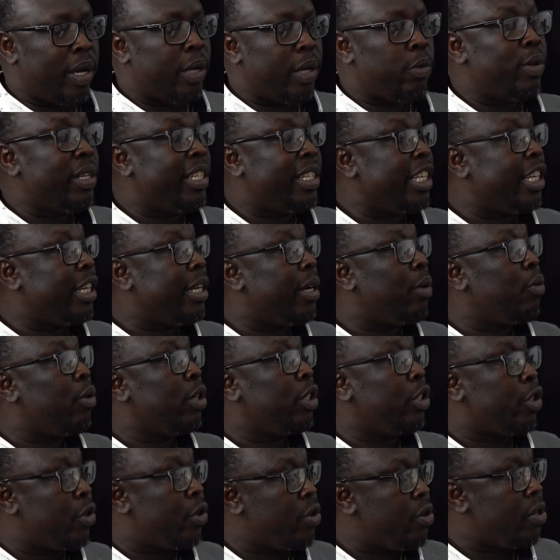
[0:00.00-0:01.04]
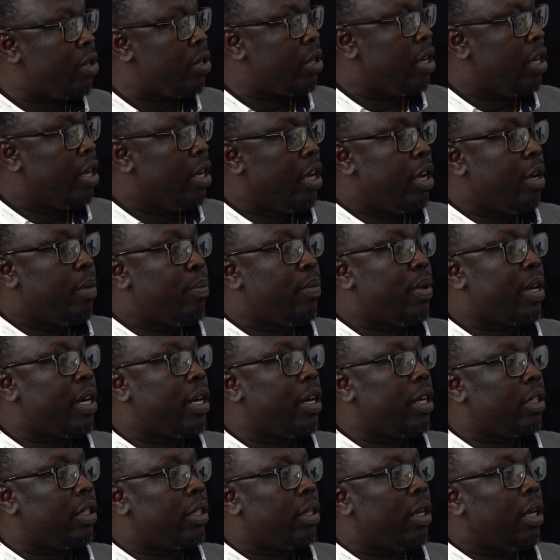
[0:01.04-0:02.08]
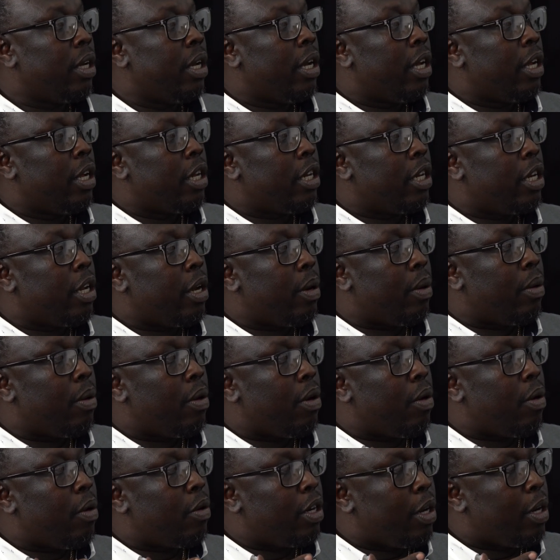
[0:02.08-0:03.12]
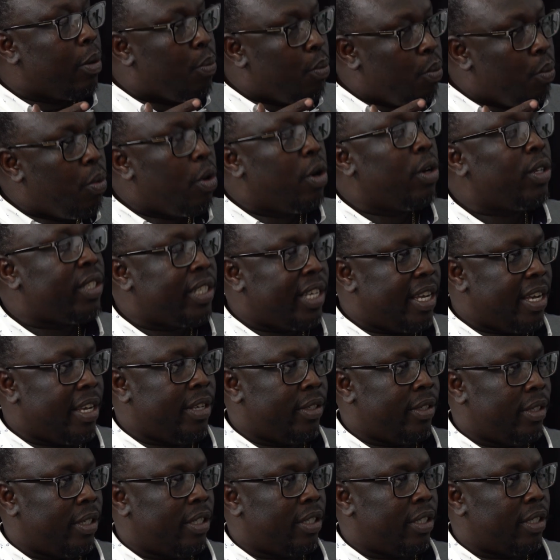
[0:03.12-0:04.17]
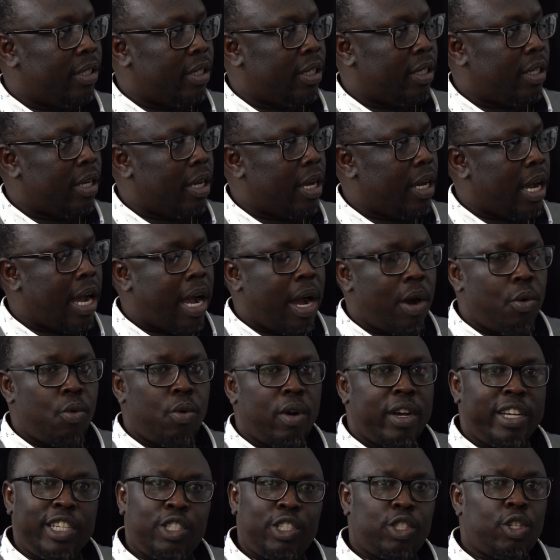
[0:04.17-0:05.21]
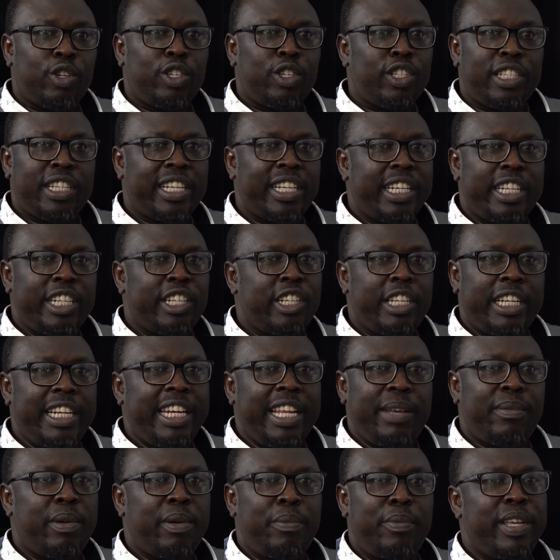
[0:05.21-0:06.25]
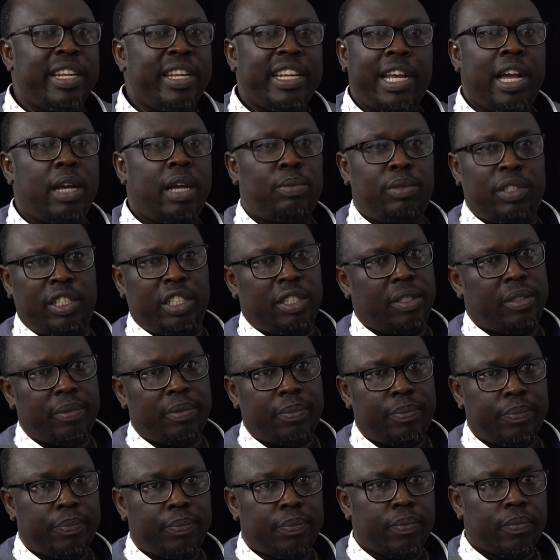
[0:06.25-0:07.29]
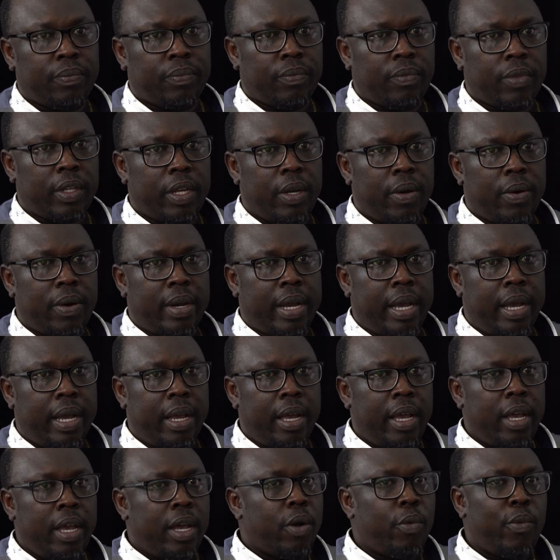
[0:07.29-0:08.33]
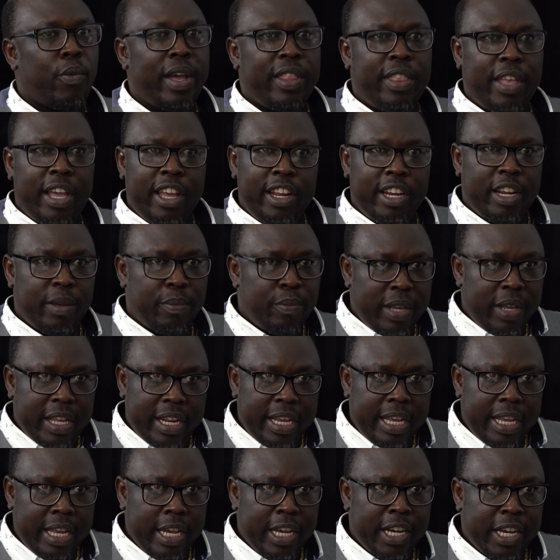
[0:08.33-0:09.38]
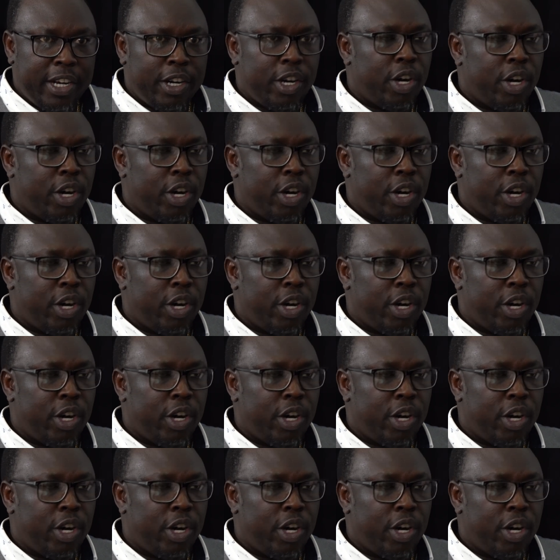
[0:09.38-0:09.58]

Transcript: when we tell our truth. Because the most cases, our stories never been captured. Okay, whether in the media